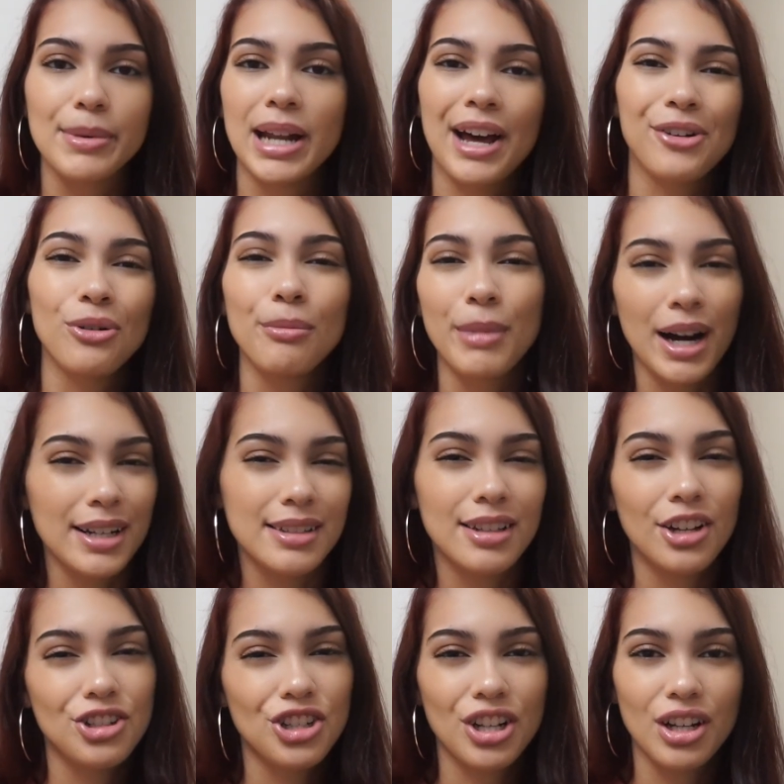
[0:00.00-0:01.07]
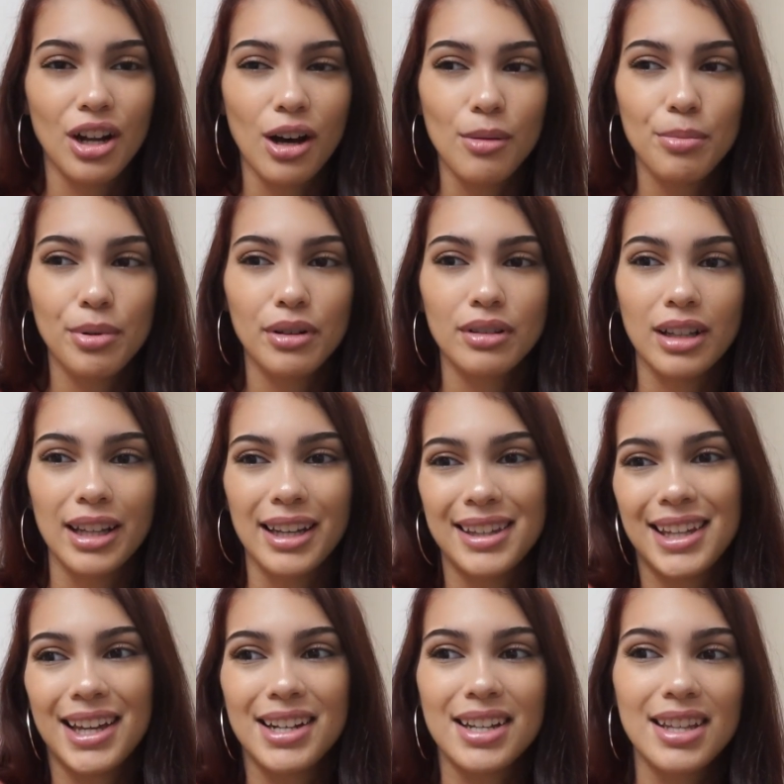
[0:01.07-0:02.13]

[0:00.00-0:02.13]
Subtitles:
and I don't mind touching it up like at the end